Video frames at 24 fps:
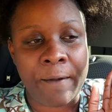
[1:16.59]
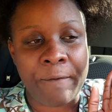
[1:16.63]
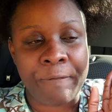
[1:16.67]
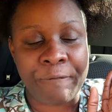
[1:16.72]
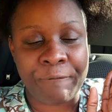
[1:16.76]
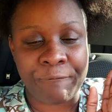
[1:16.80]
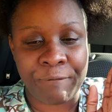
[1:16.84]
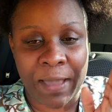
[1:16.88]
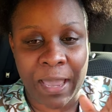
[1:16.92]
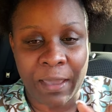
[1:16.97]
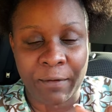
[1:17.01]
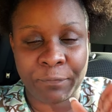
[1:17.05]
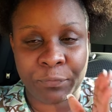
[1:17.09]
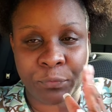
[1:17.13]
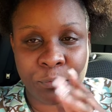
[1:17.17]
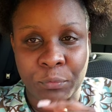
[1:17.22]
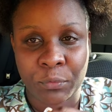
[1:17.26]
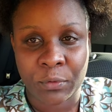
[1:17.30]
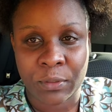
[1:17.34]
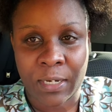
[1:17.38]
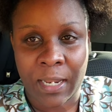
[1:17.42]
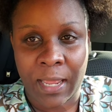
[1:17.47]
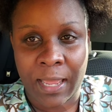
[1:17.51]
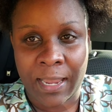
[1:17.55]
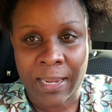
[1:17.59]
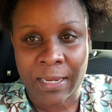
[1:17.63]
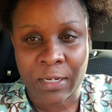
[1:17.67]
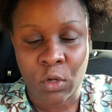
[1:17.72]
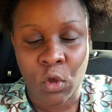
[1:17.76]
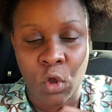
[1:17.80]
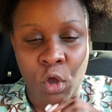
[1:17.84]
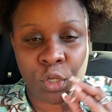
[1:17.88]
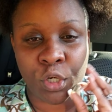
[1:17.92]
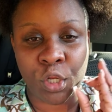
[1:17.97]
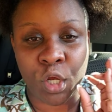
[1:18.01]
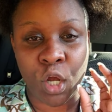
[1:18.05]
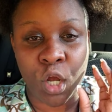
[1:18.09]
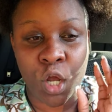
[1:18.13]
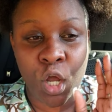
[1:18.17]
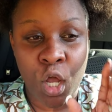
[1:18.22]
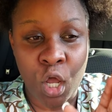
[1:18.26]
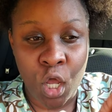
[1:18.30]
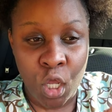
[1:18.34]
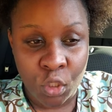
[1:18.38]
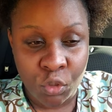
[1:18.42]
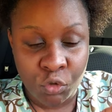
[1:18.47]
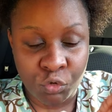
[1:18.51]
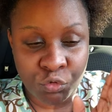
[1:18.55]
five through nine on one
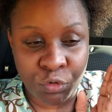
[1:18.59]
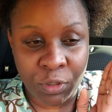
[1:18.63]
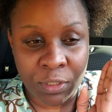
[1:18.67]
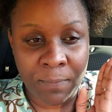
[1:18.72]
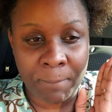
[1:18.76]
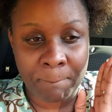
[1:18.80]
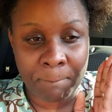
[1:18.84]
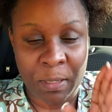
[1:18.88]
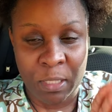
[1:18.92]
hundred